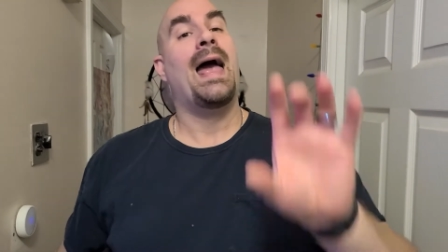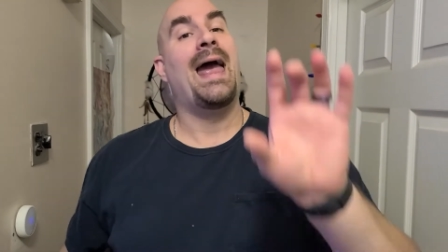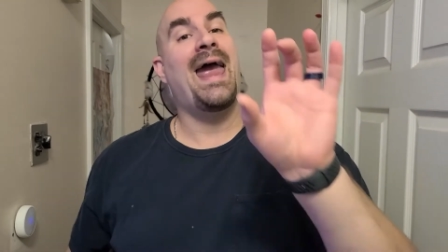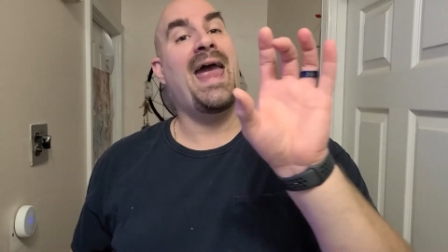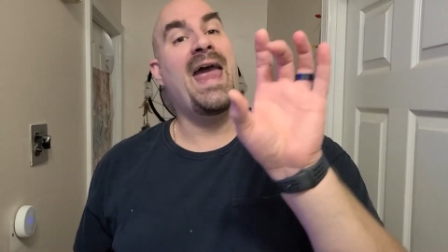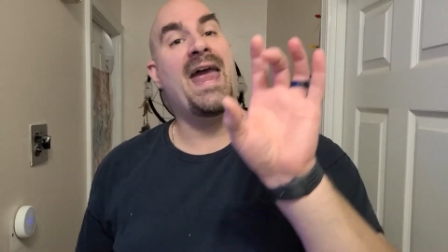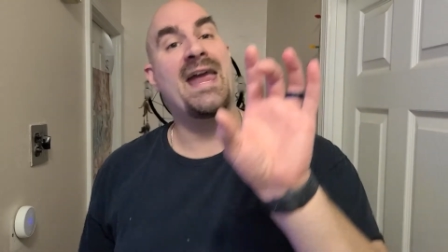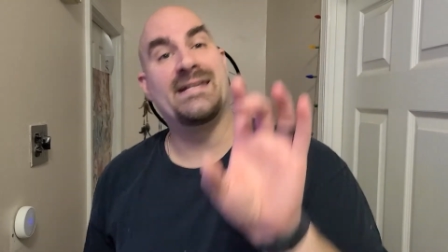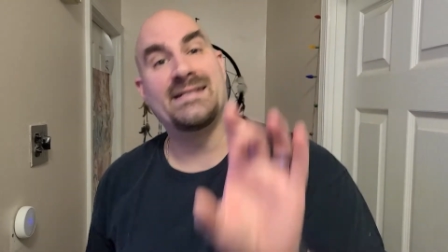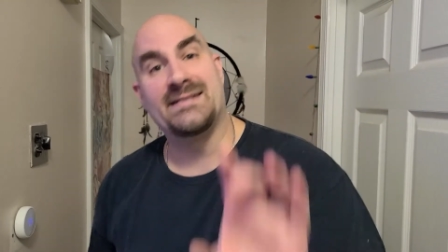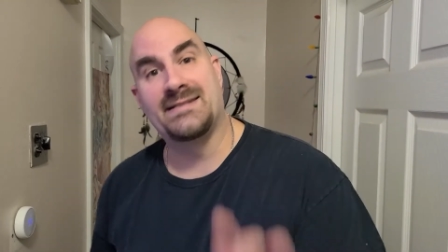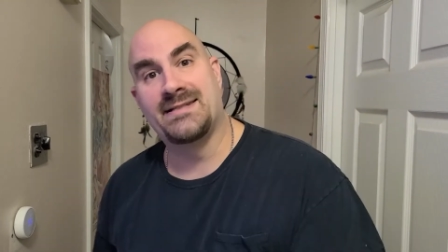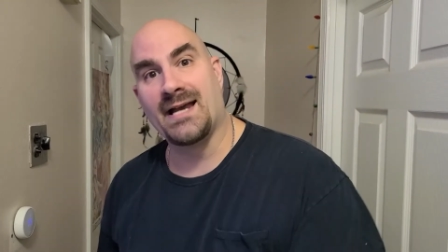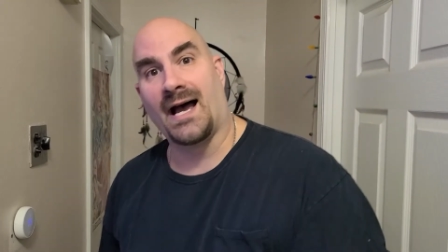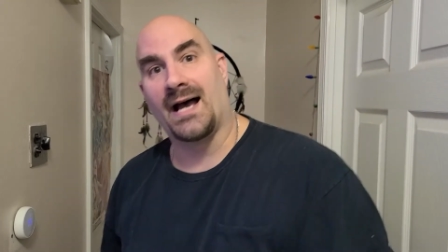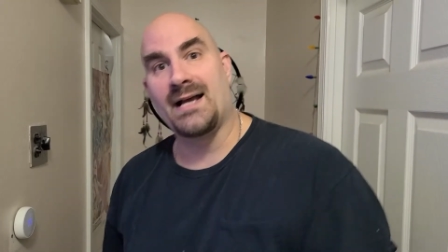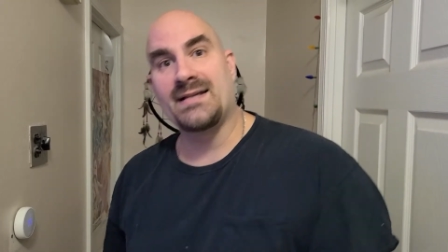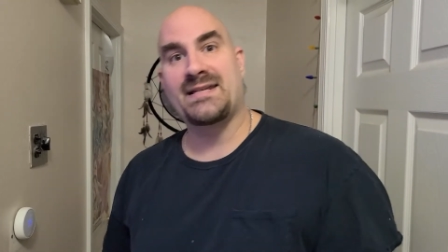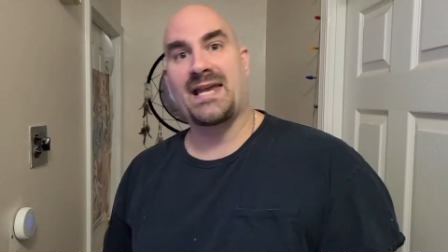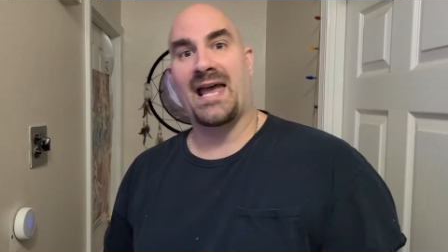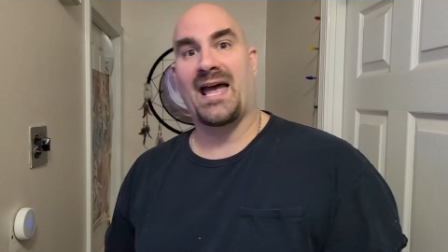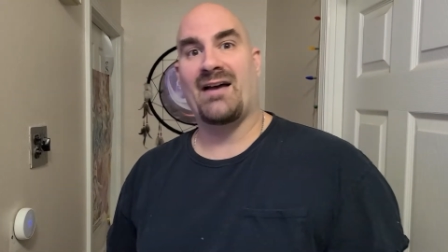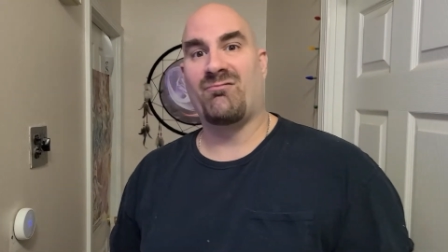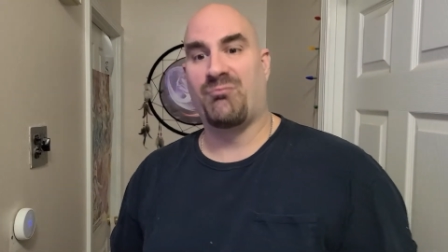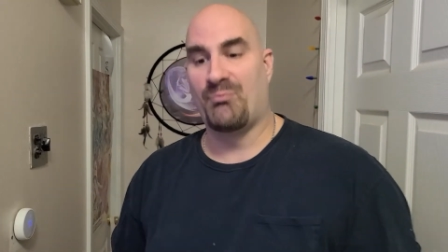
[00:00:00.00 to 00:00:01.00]
It does
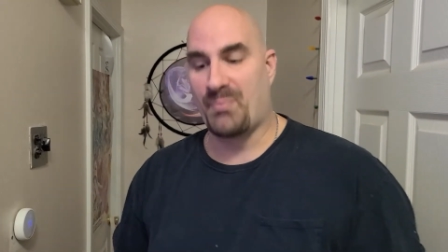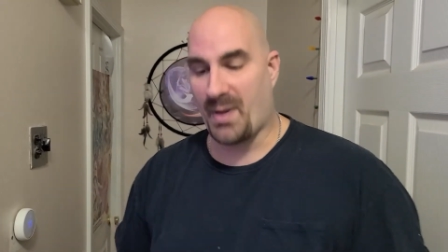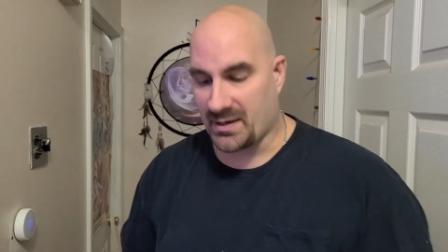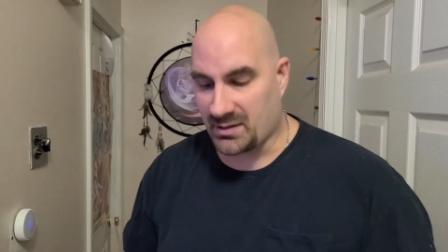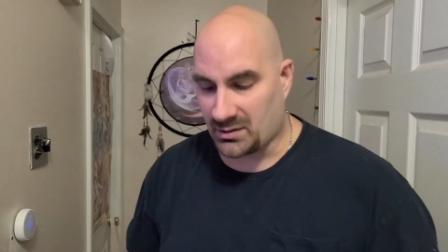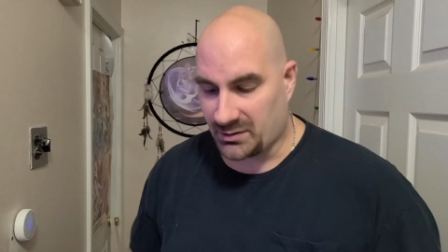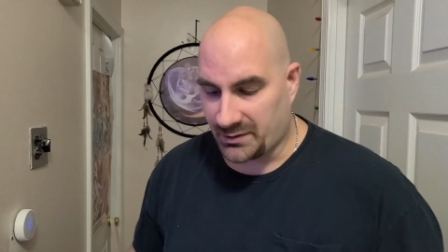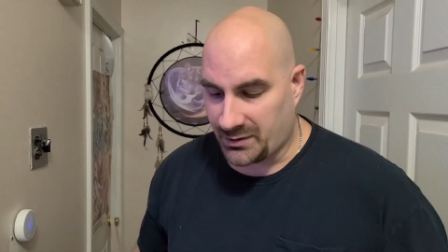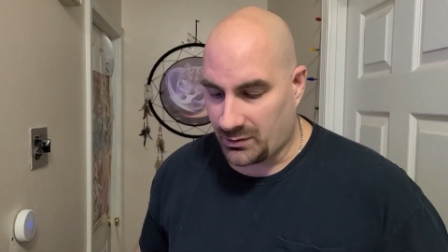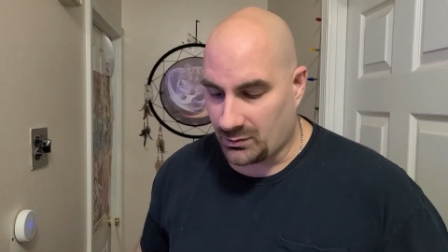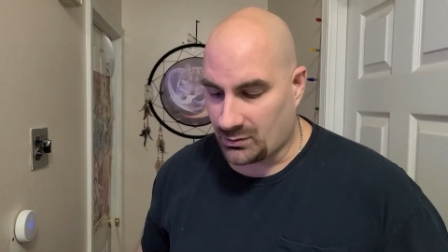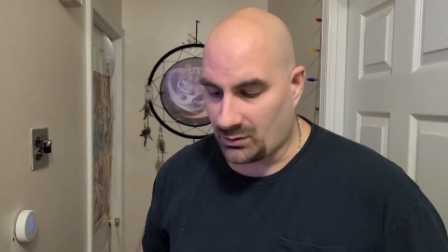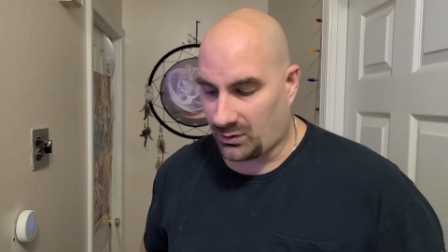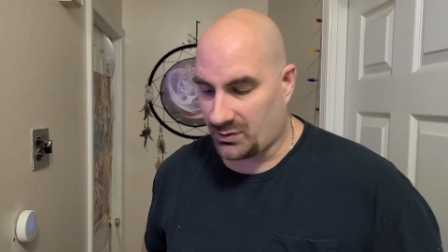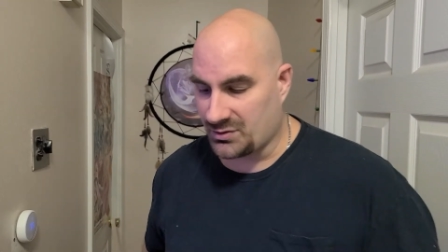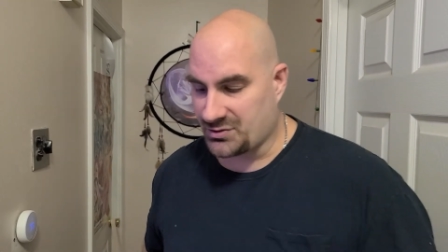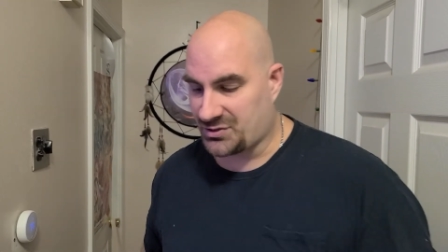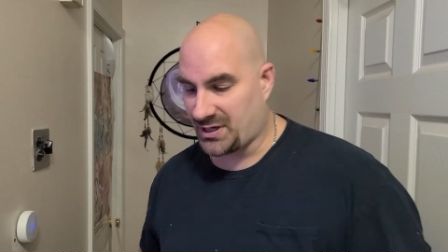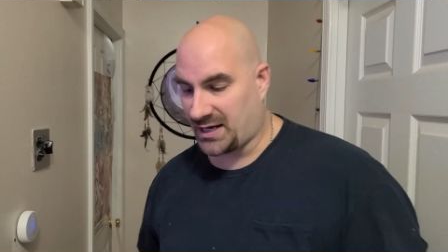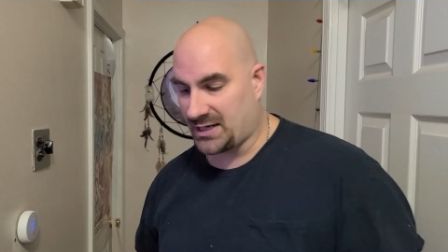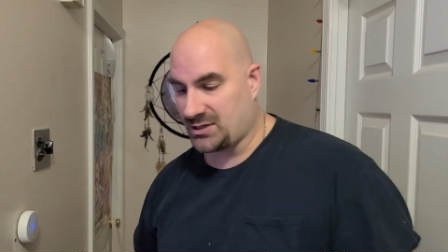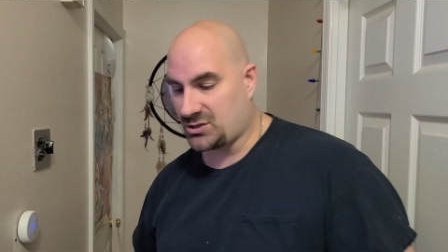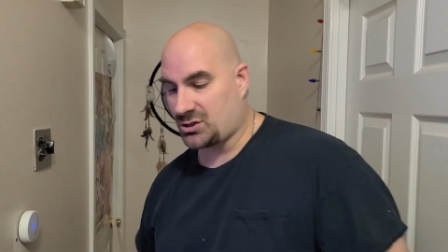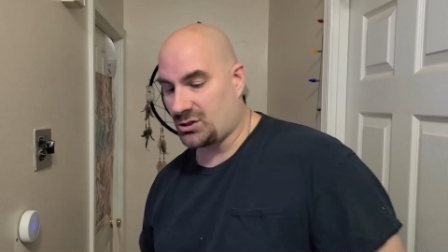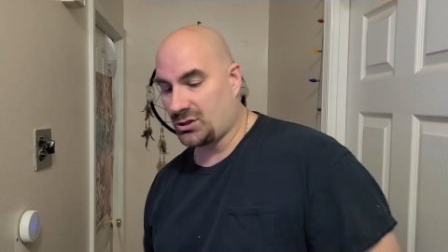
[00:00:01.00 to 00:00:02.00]
have better
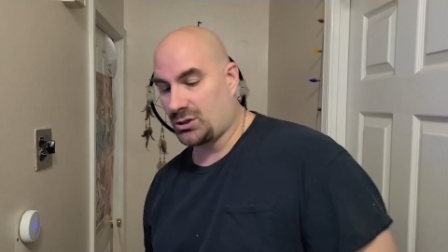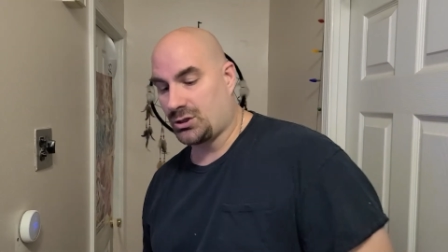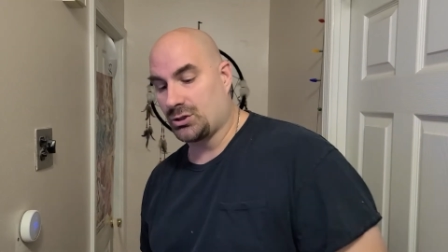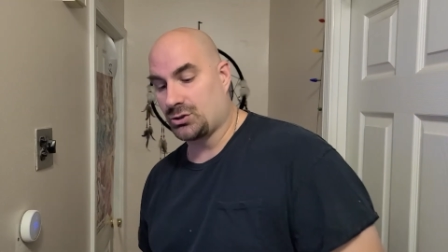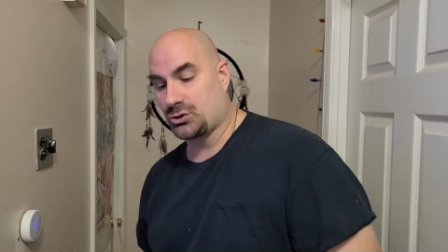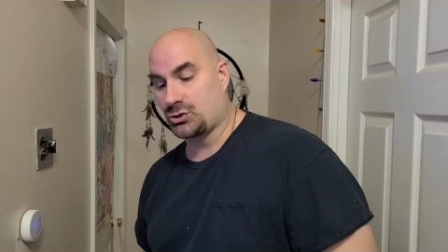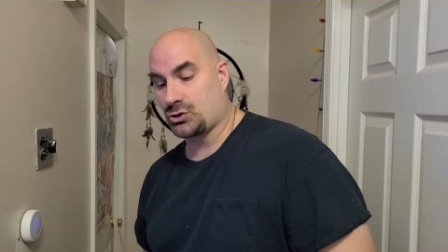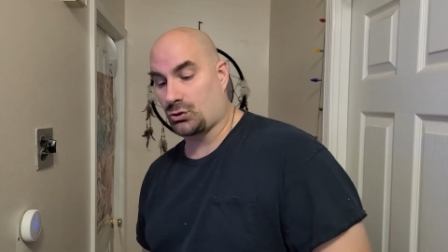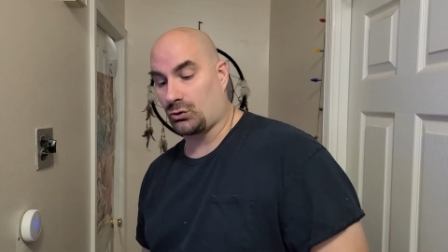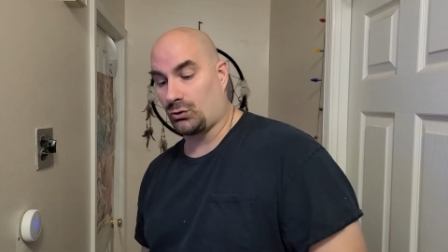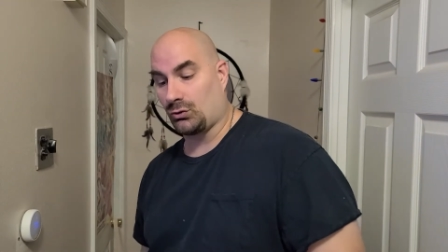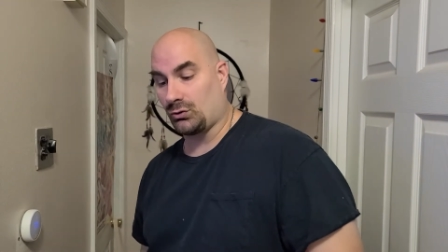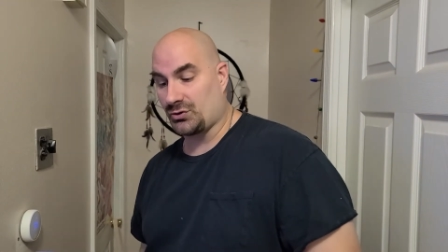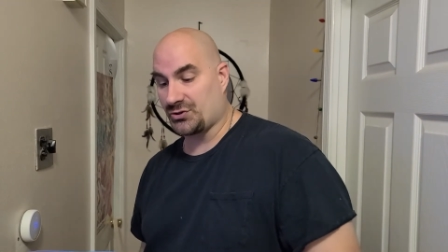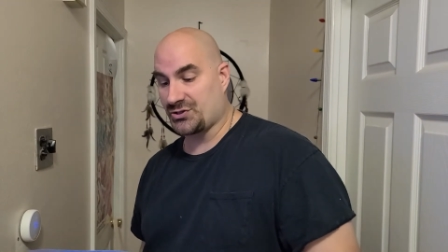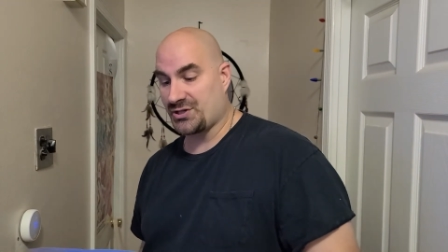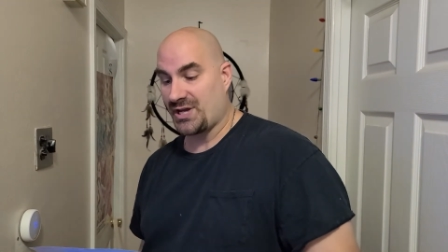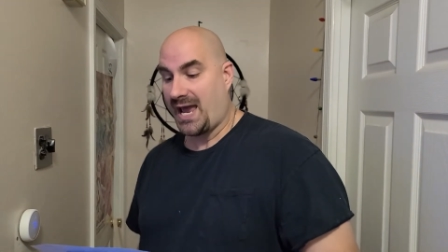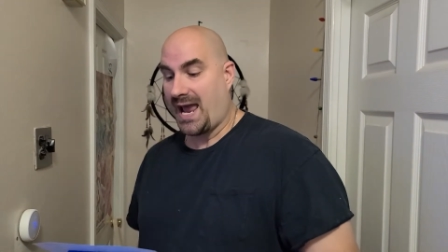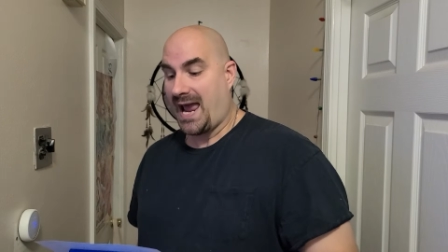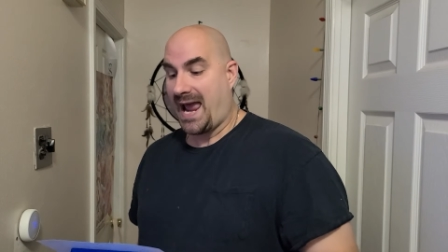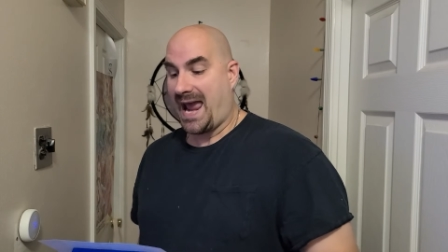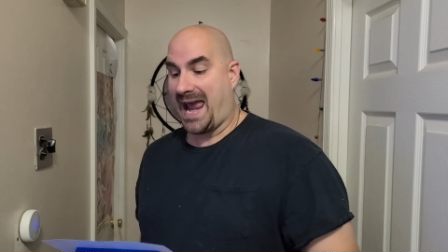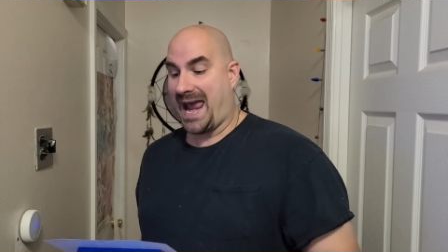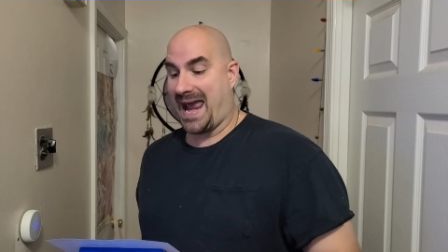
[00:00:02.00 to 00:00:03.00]
utilization controls
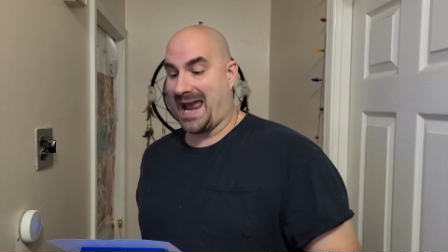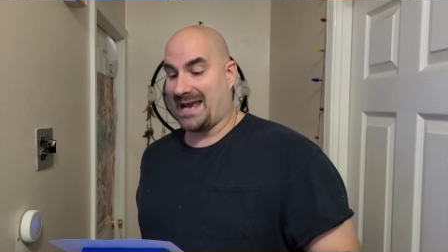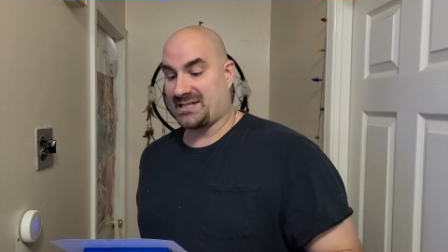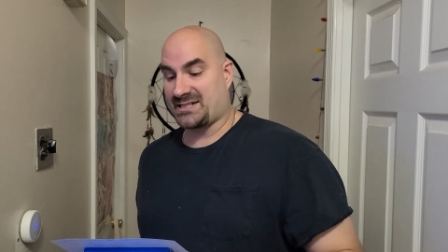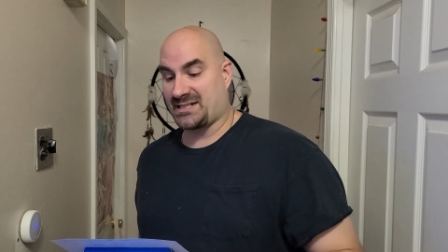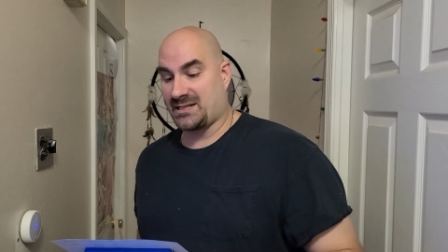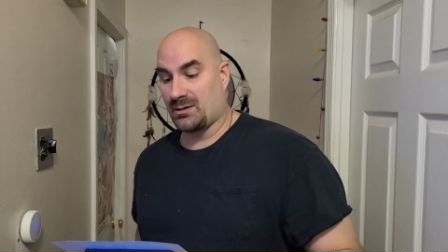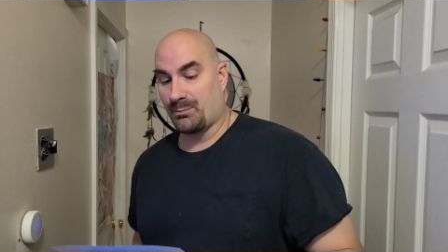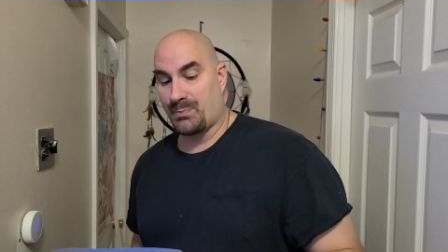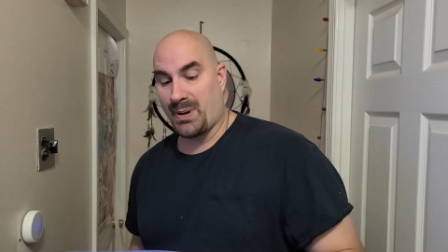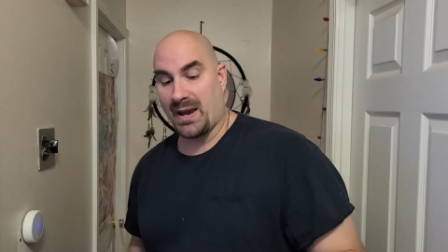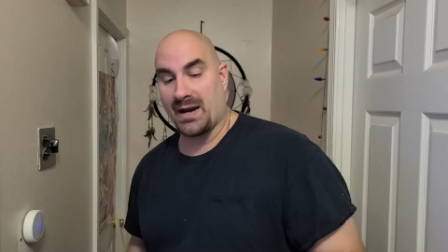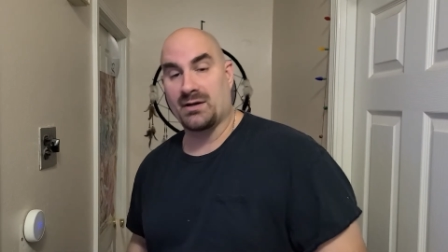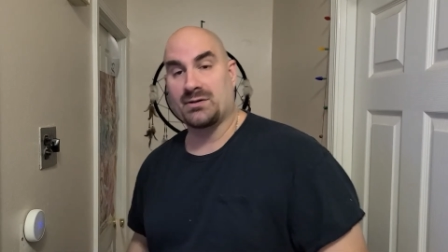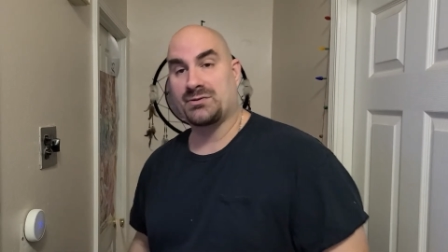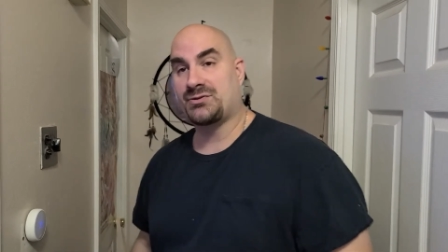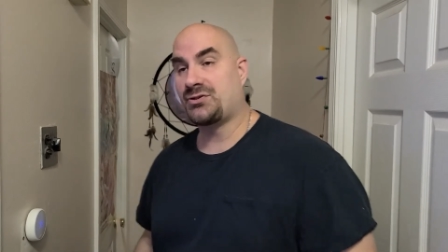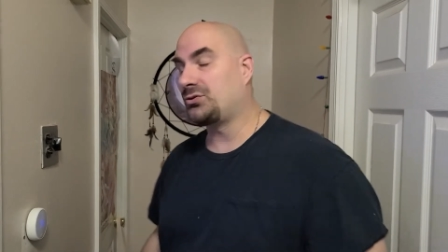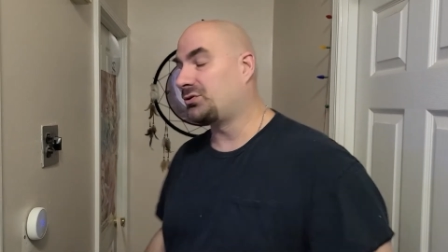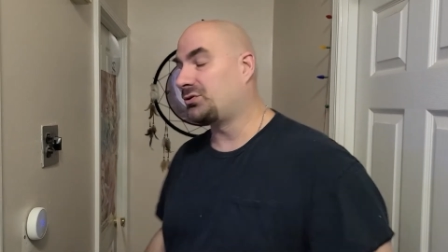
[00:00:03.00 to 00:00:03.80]
as compared to